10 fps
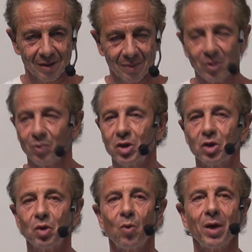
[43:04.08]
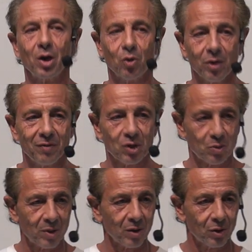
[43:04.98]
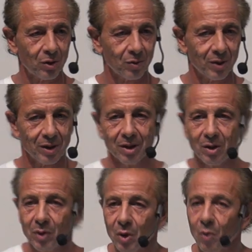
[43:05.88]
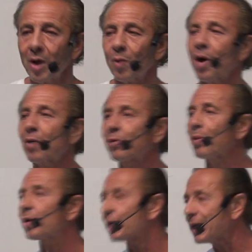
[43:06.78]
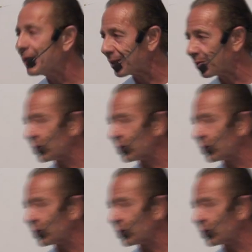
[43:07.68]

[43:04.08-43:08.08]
But we just don't want to grieve the Spirit, do we? We don't want to walk from underneath it. We